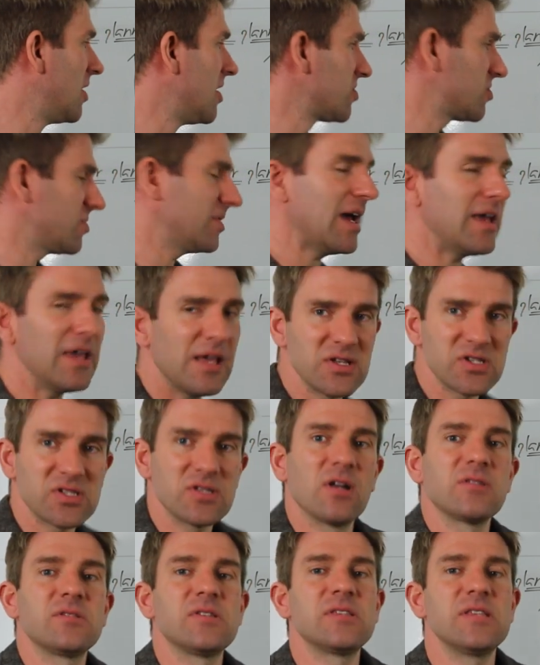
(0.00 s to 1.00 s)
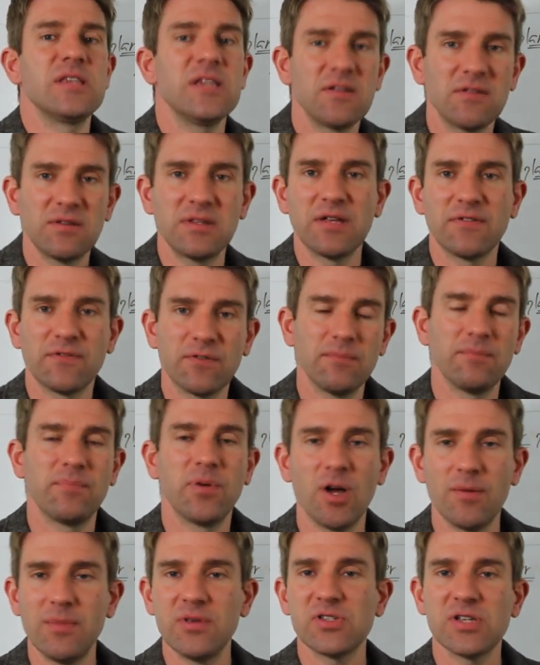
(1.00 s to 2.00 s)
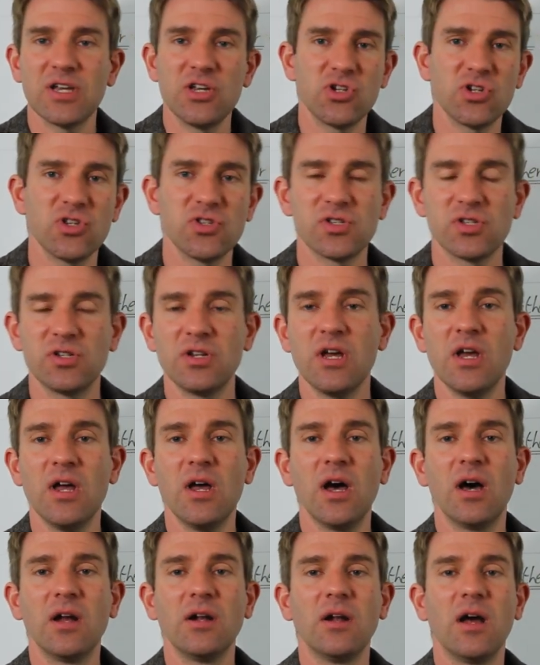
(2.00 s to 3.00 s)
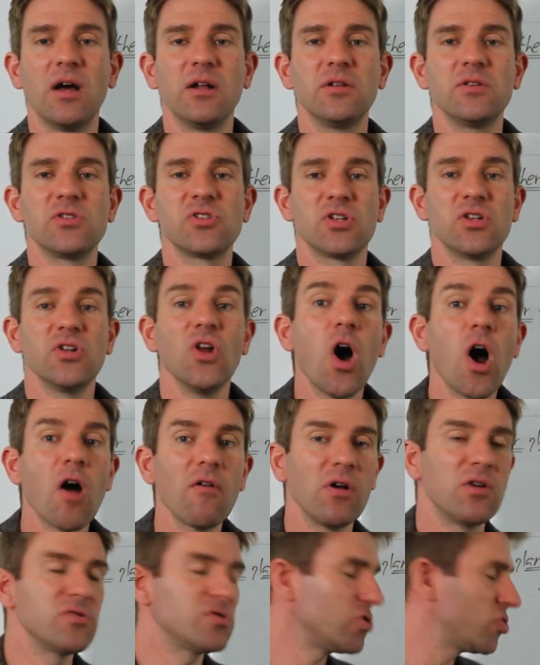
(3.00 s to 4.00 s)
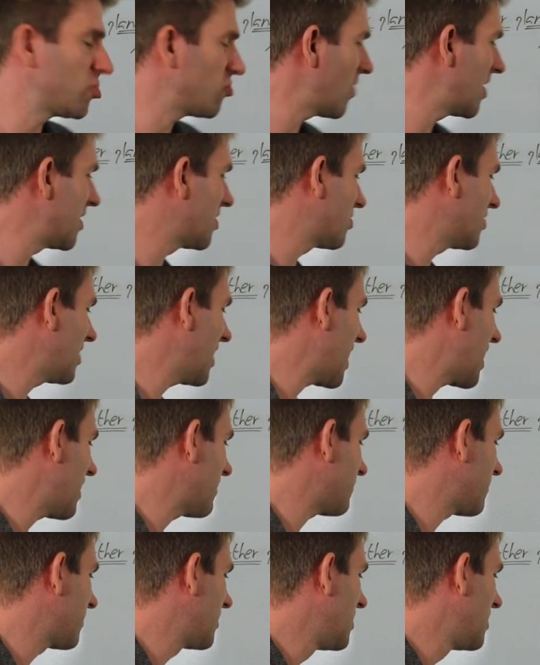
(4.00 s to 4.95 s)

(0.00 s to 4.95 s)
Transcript: So now you can start to think of the different permutations and, and, and scenarios the trade could have.